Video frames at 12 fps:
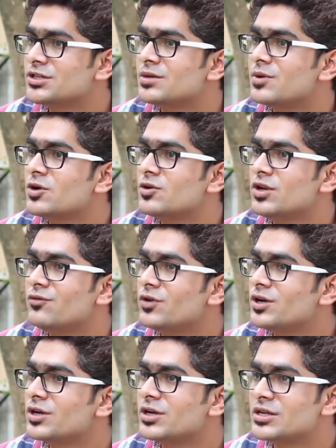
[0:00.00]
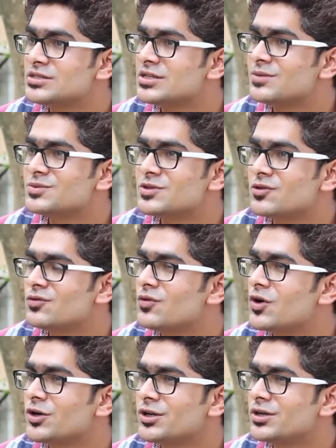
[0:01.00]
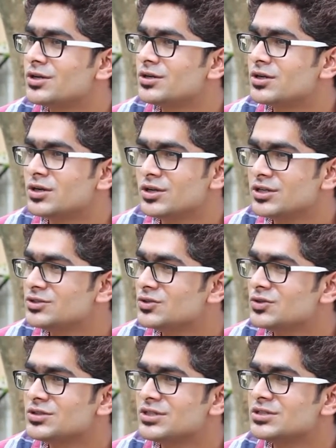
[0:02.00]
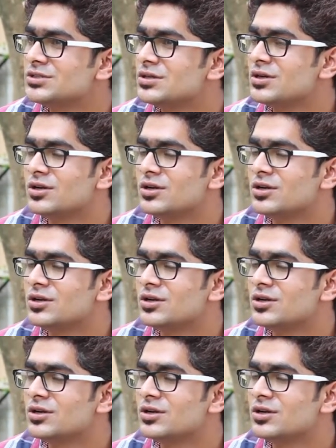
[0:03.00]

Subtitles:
us about different concepts of water resources,